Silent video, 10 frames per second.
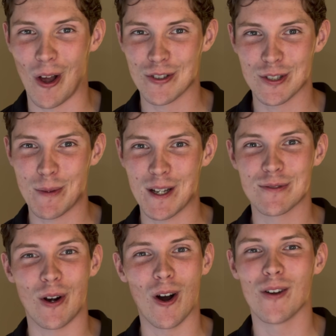space
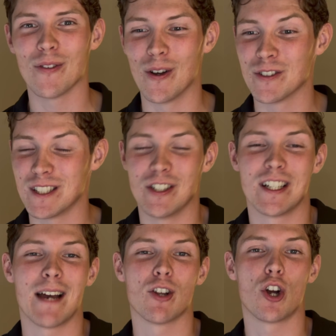for all of those, you're
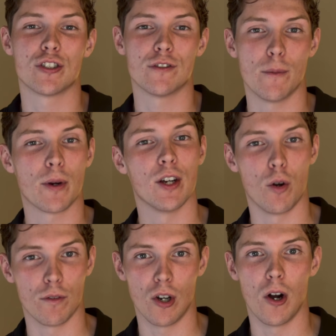going to have a larger footprint
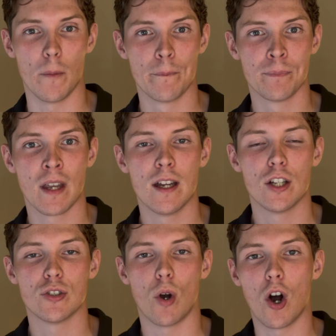overall.
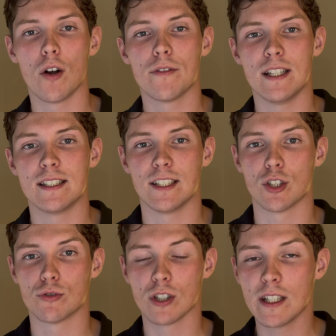So all of these things
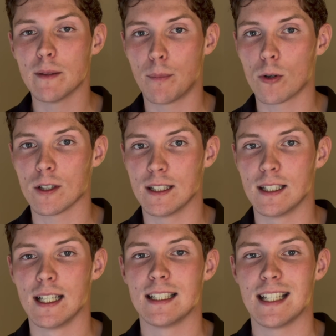are really
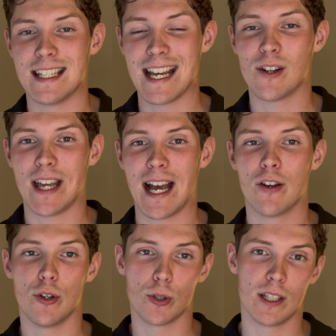important to nail
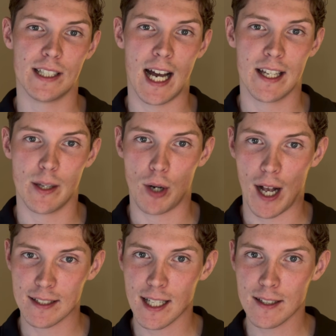down early on in the
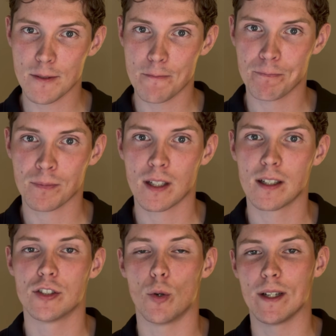process,
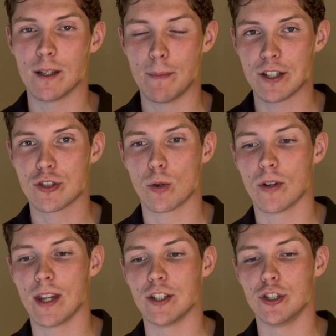so we can make
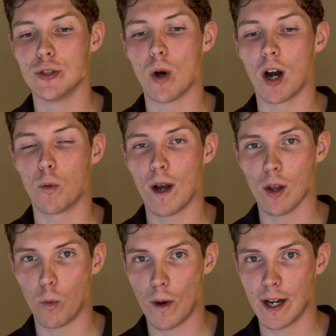sure that you are well
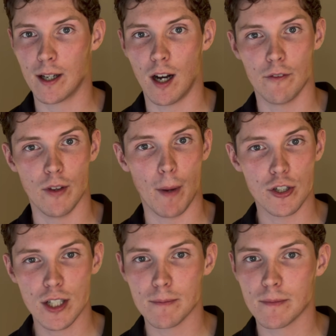aware of the
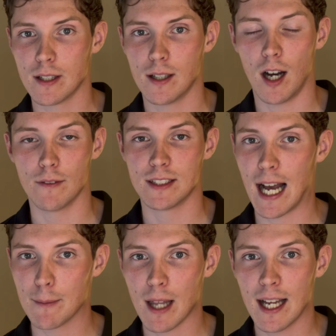budget, of
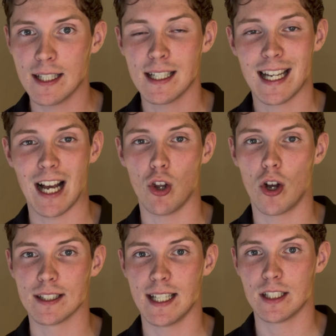timeline, how
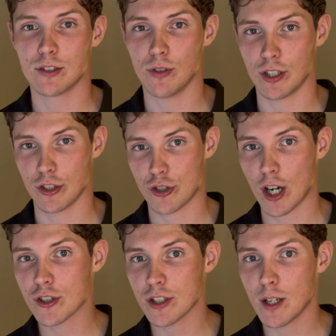long it takes for the
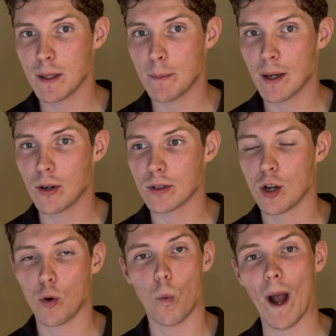construction to be built,
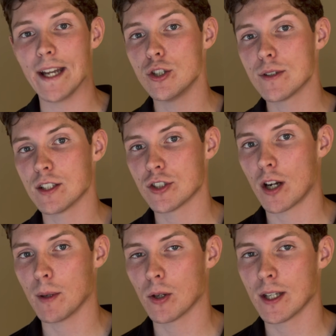when you can
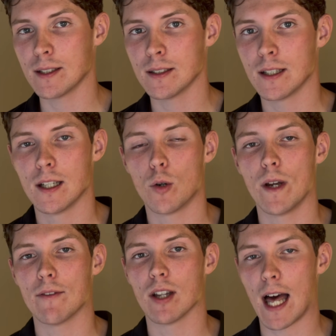start building.
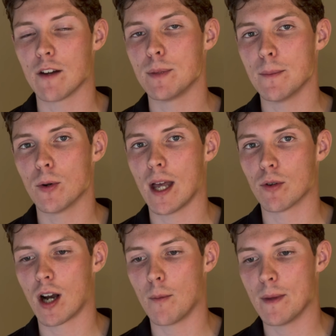We have a lot of people that
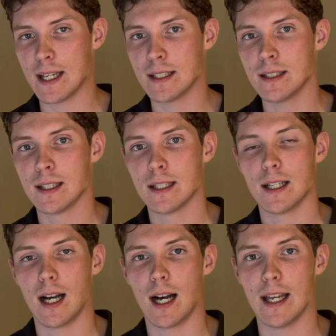will come in
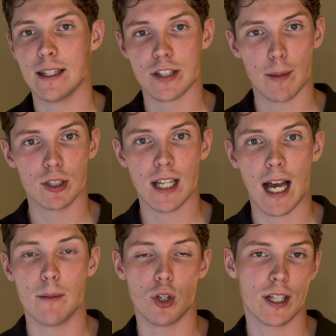the
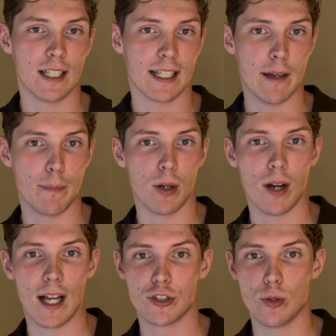summertime looking to get
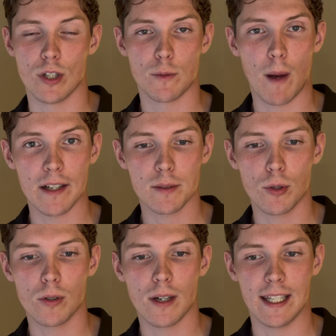built as soon as
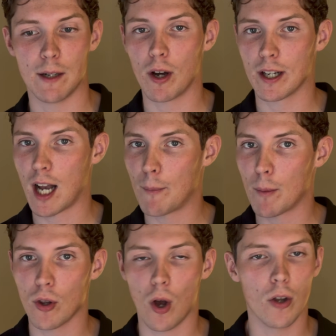possible, and they want to come
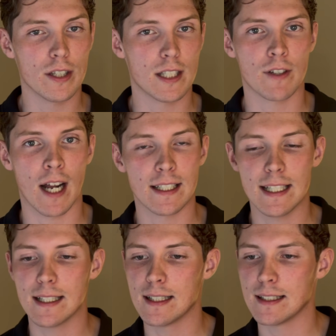up with all these different
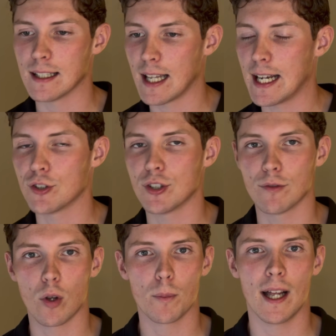ideas and layouts and
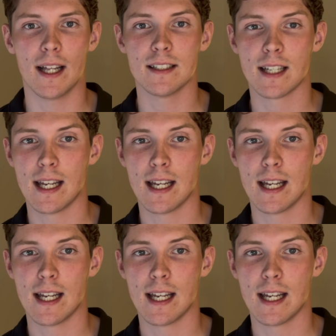floor plans.